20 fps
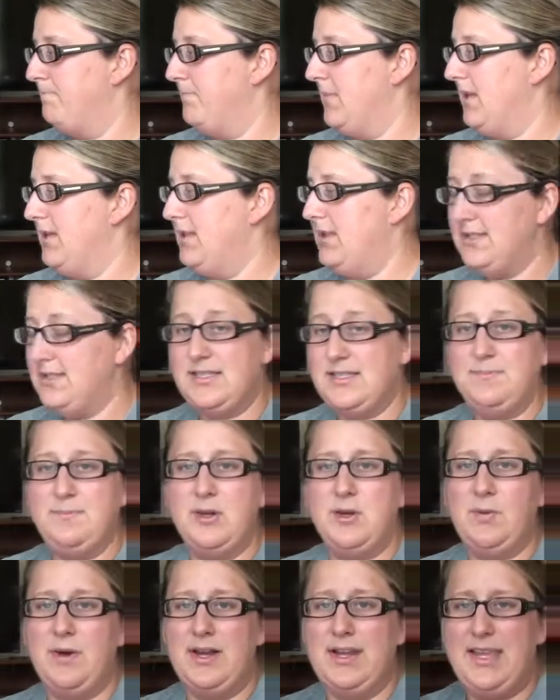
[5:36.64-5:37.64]
this is
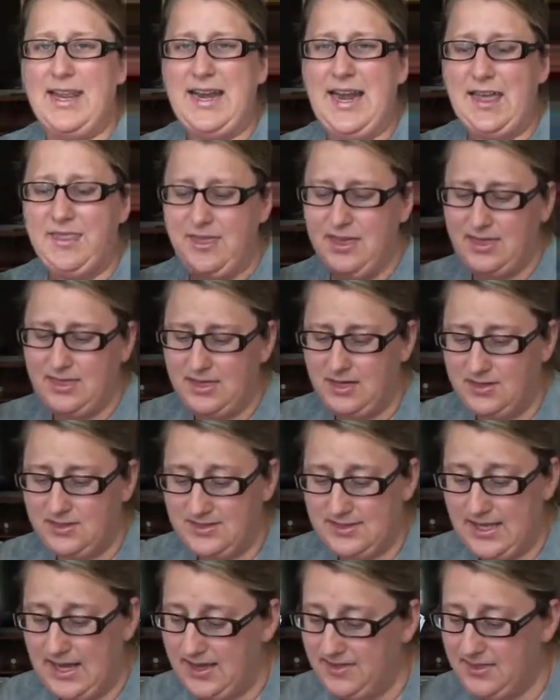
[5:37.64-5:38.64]
book 1 again. I think
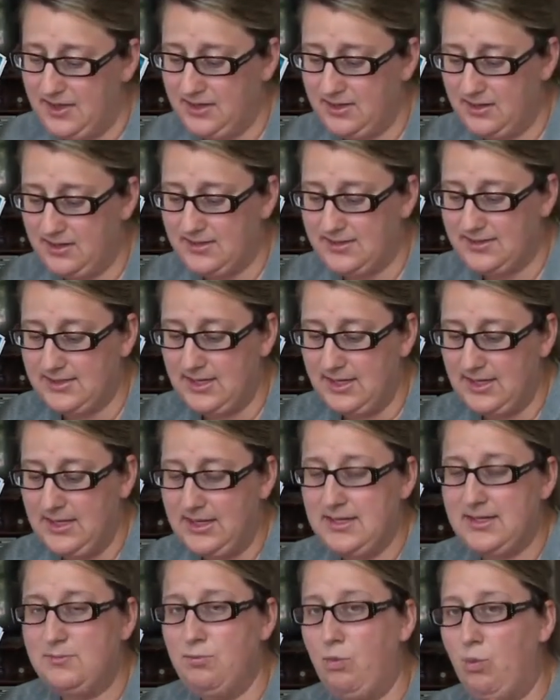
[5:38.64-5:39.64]
there's
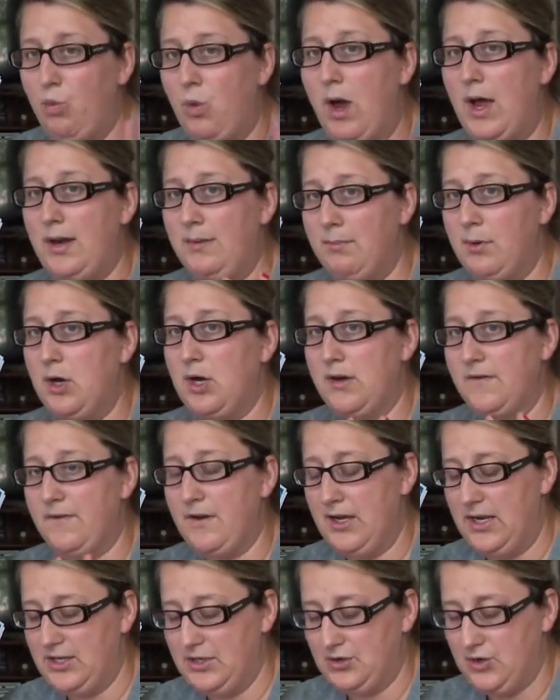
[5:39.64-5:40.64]
1 book for
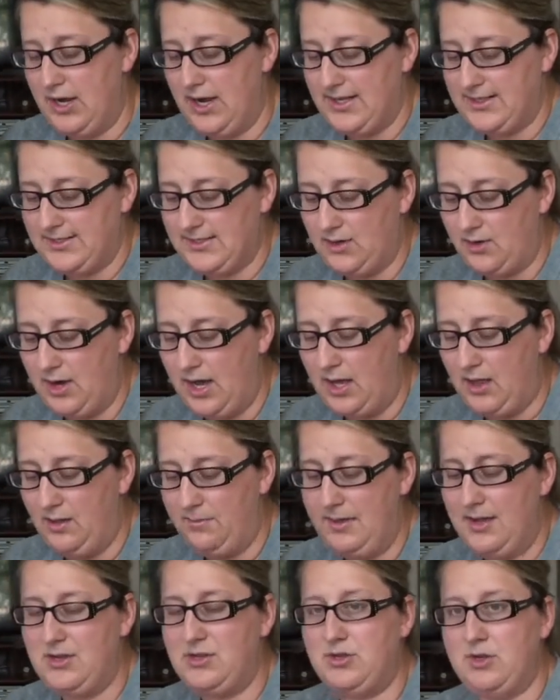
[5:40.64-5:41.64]
each grade. So
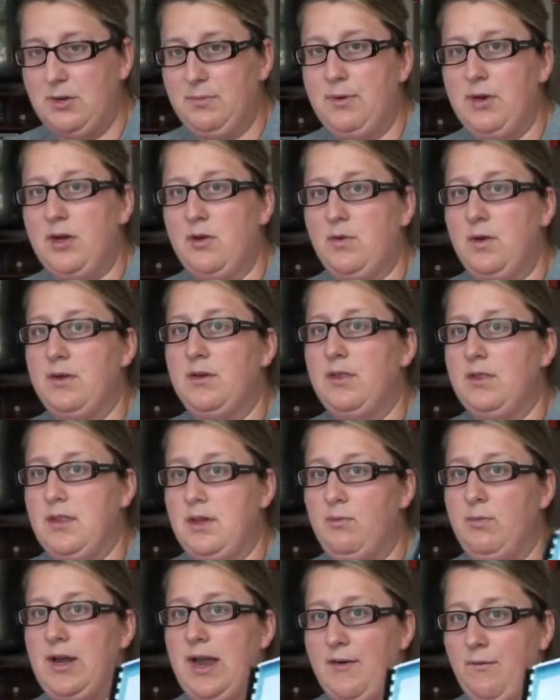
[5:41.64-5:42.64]
elementary book
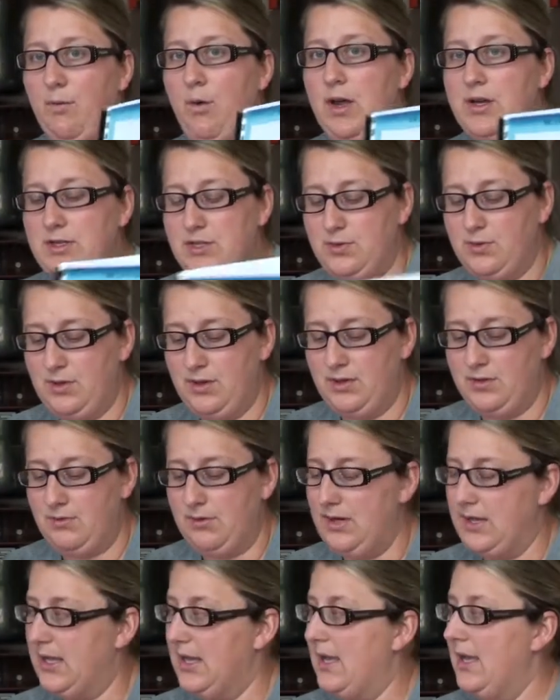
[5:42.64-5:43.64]
would have 1, 2, and
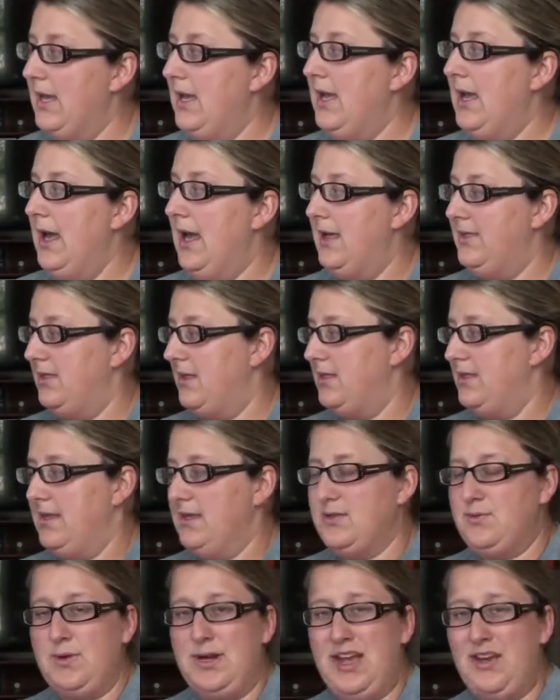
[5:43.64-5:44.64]
3, and then
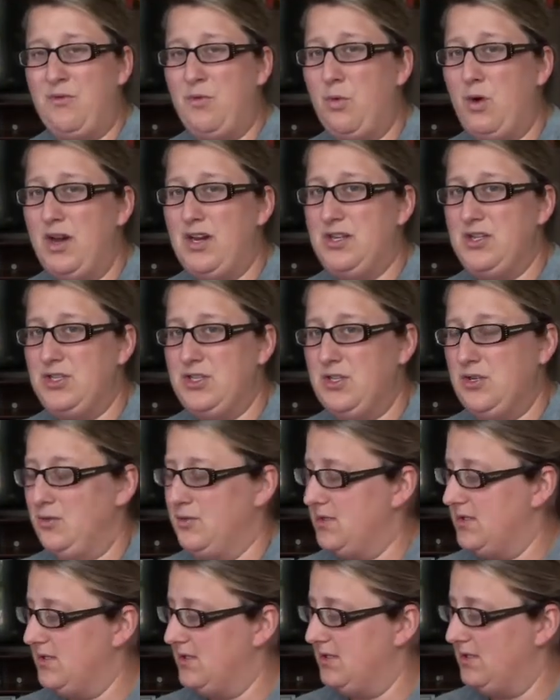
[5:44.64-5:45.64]
this would have 1 and 2
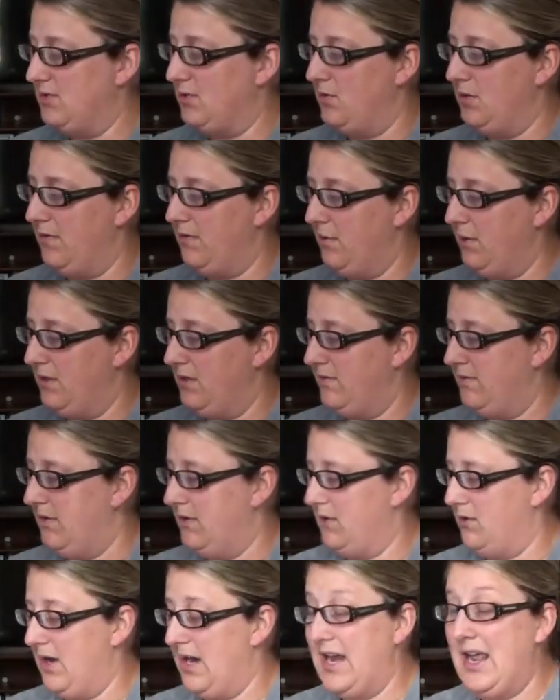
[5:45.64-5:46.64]
since it's only 4th and
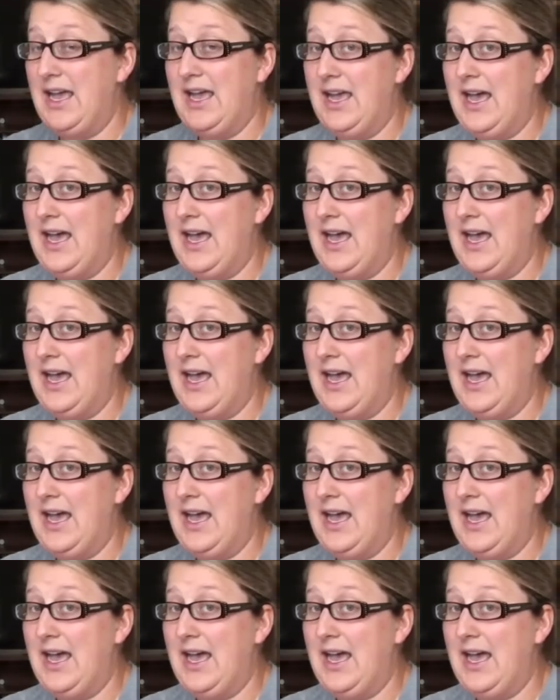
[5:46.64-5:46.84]
5th grade.